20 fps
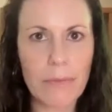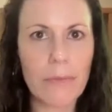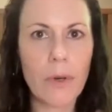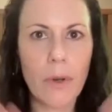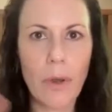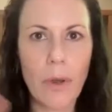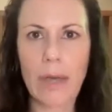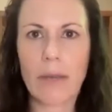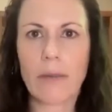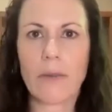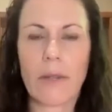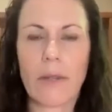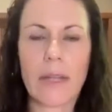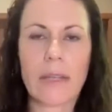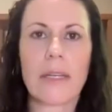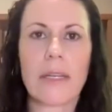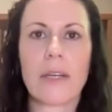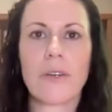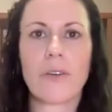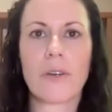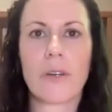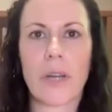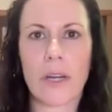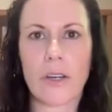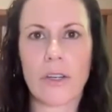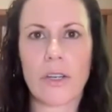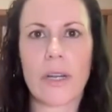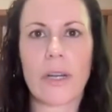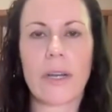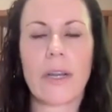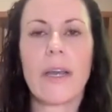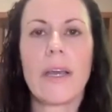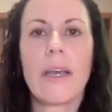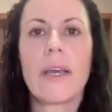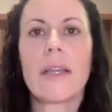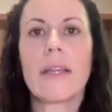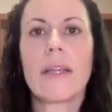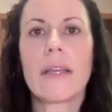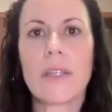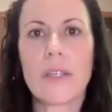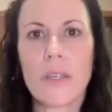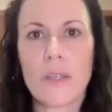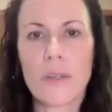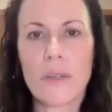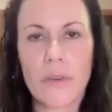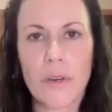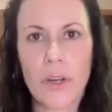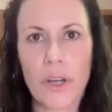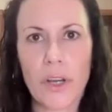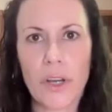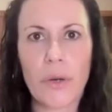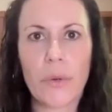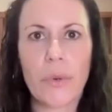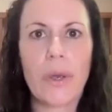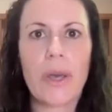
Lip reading: Okay, so that's the introduction. This is for you.